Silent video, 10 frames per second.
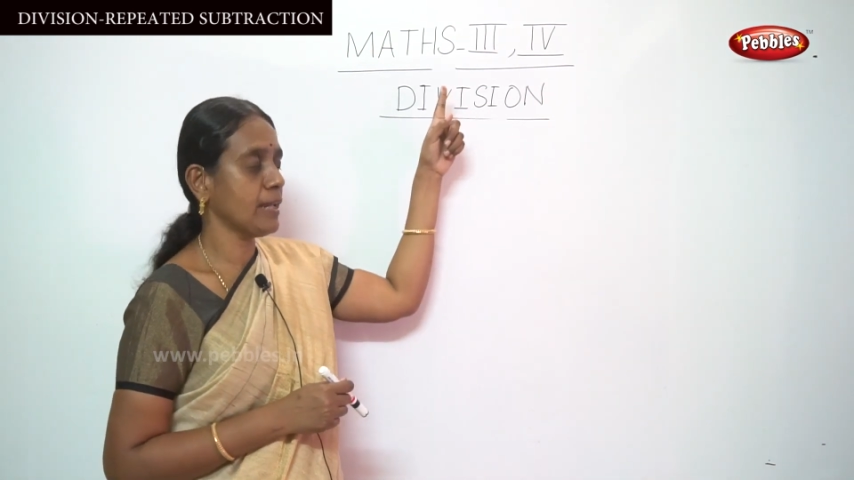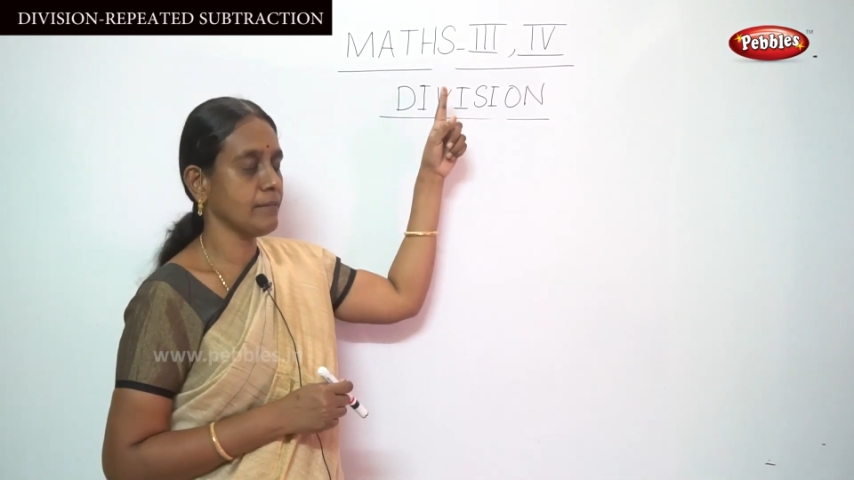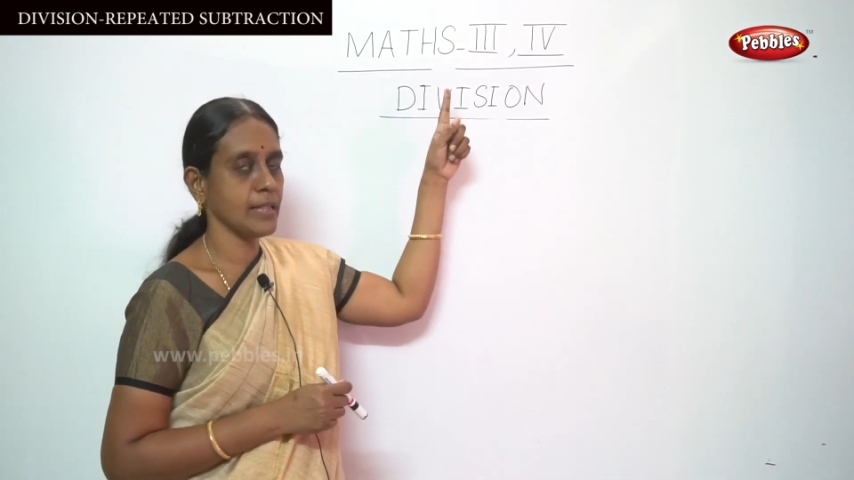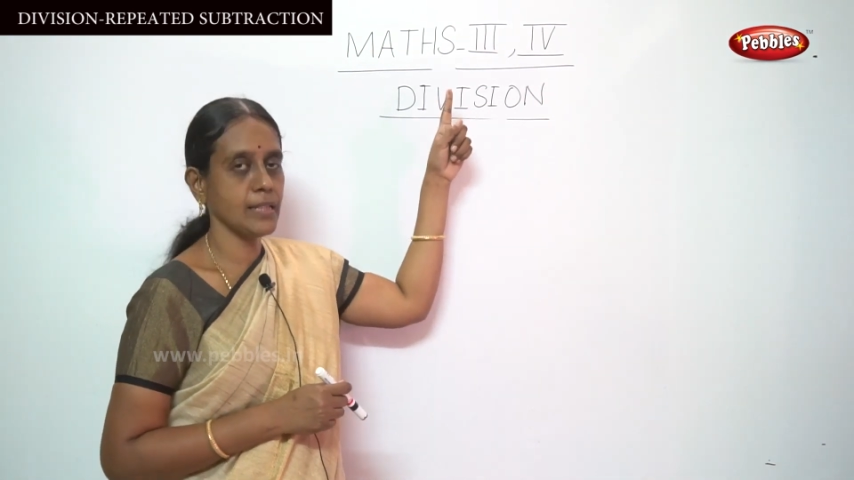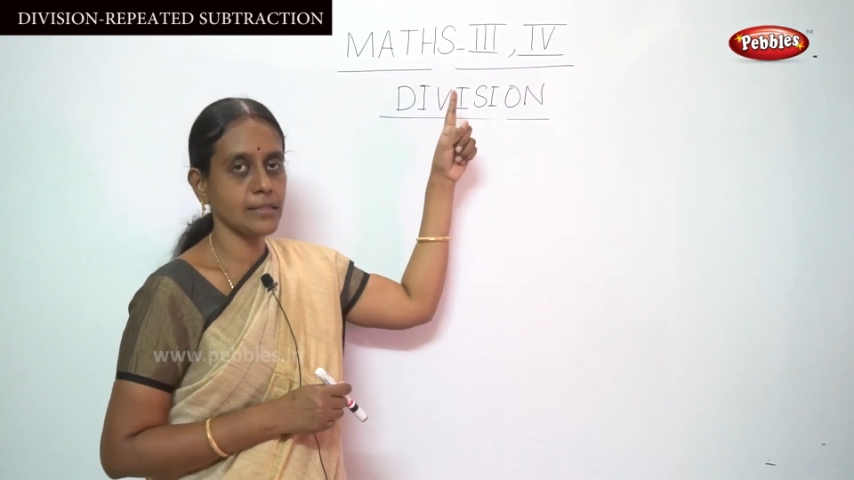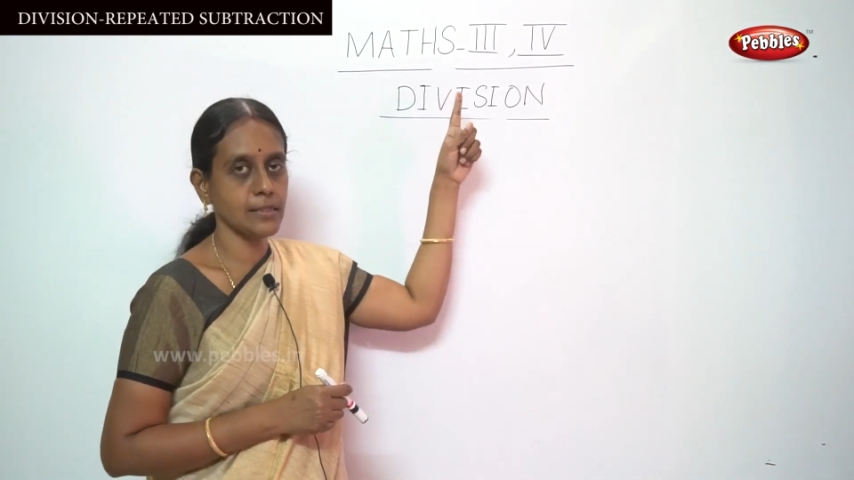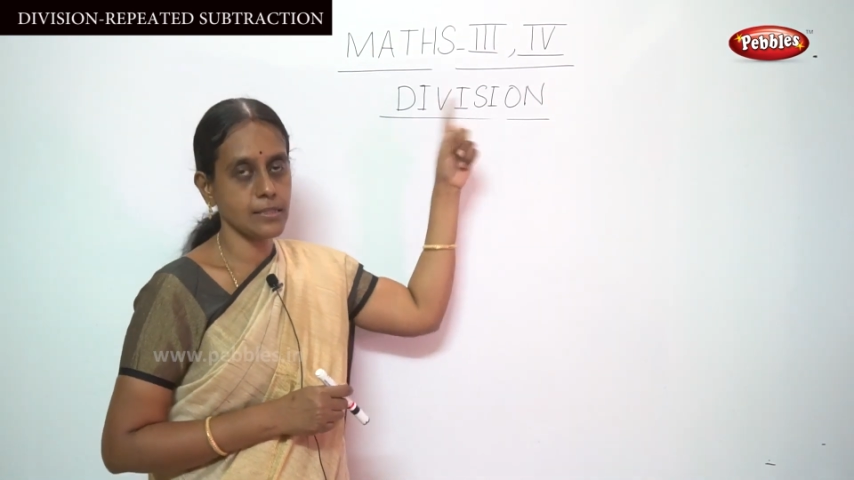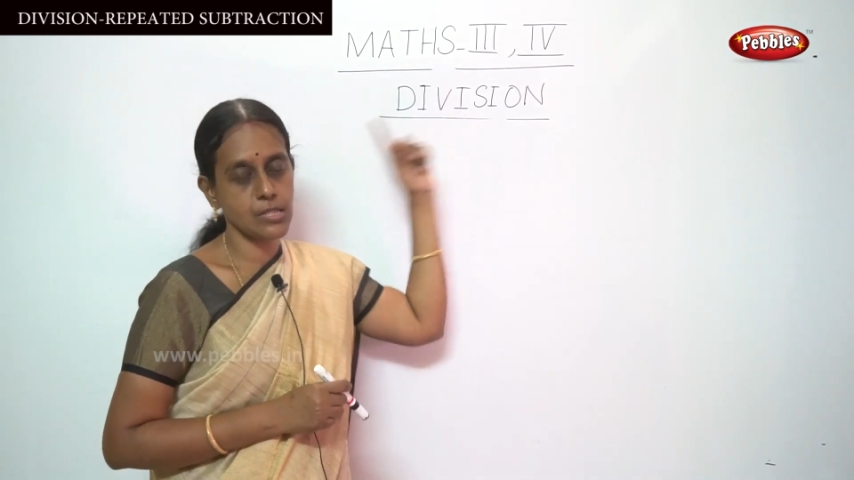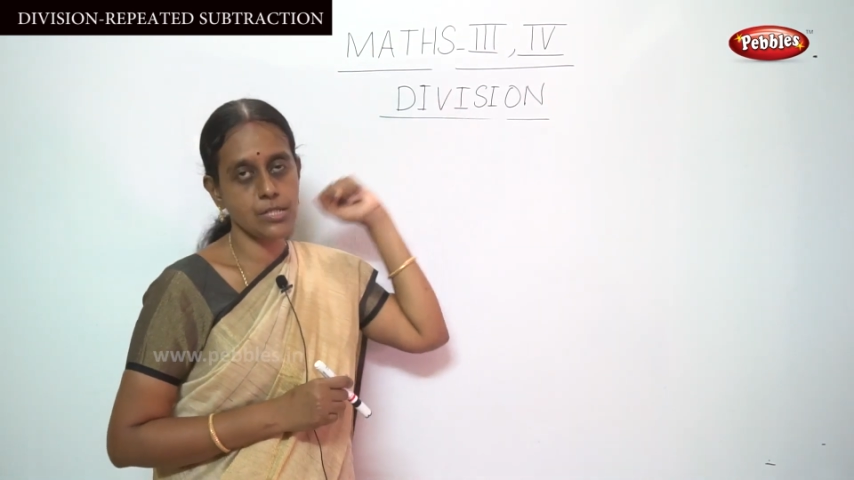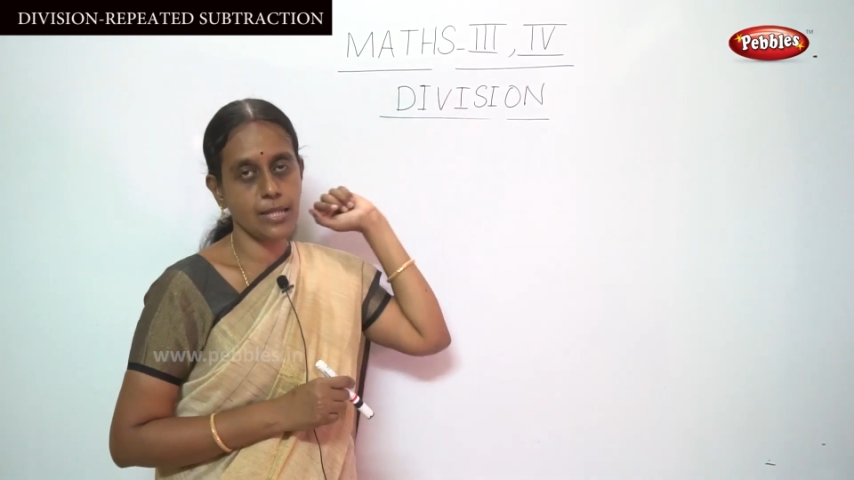level,
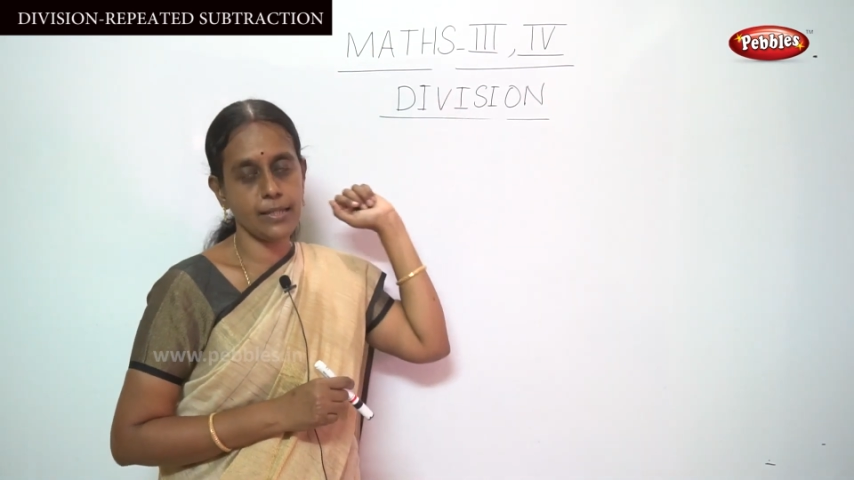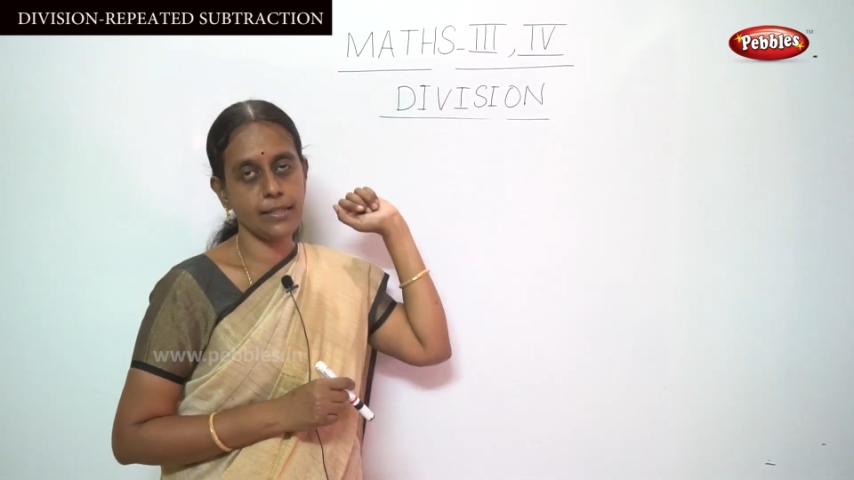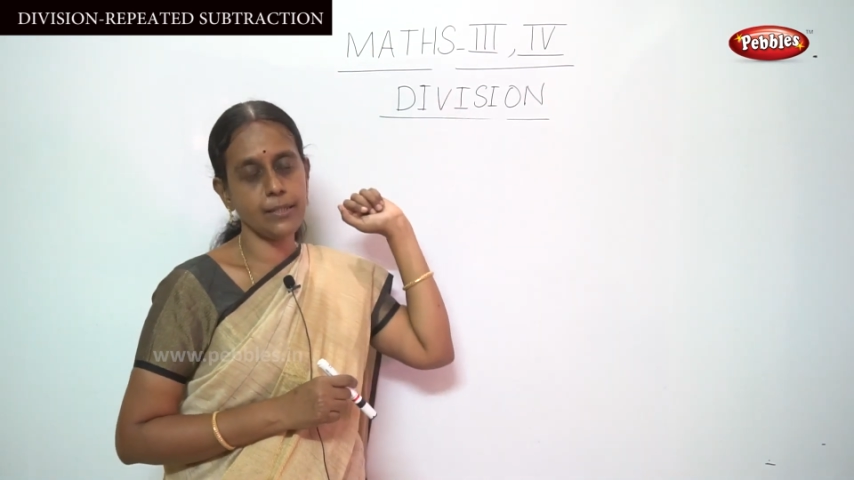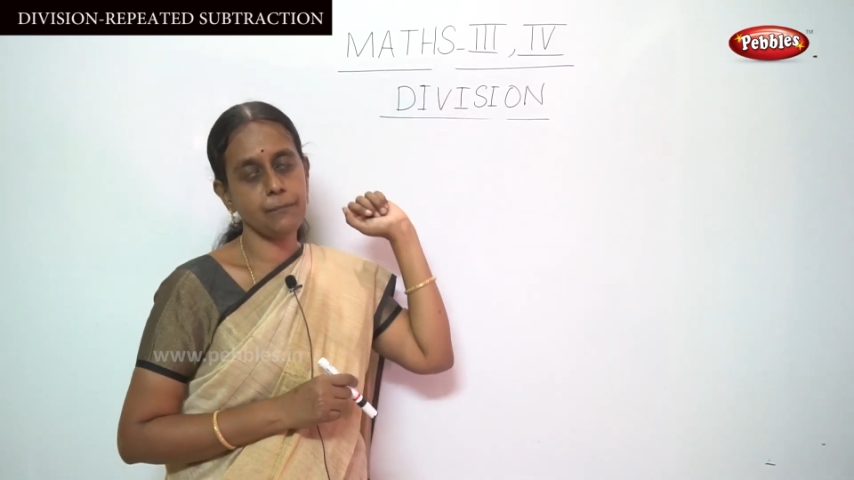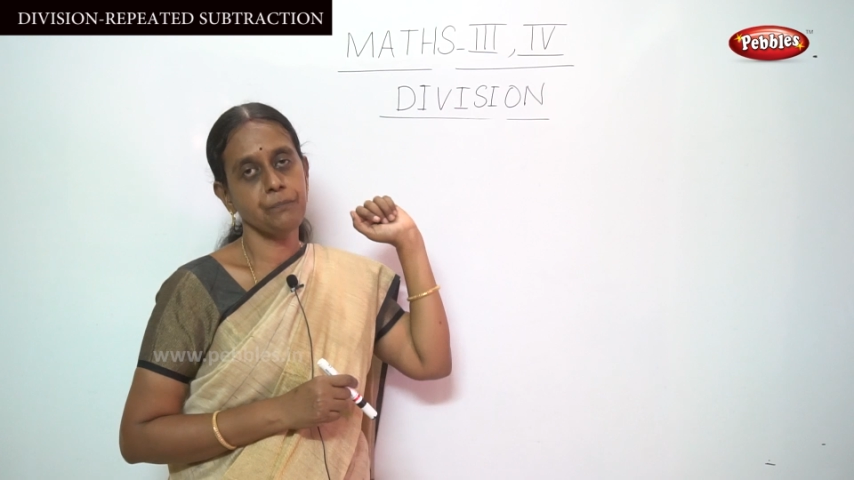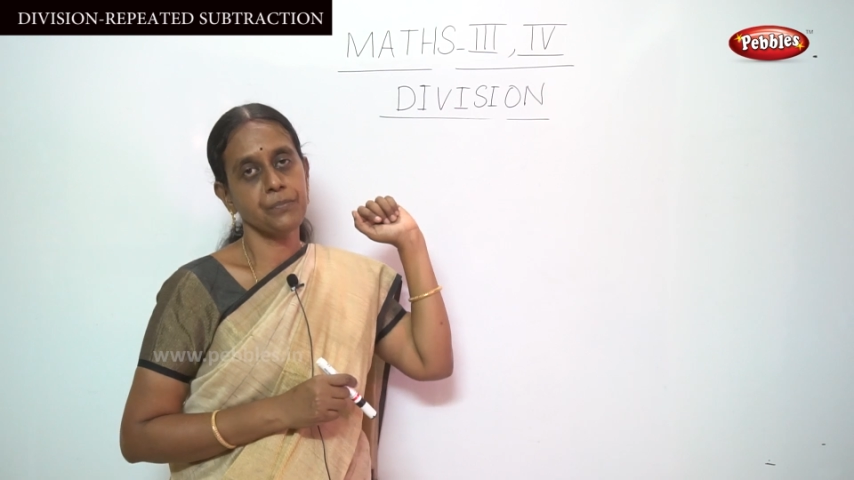third standard.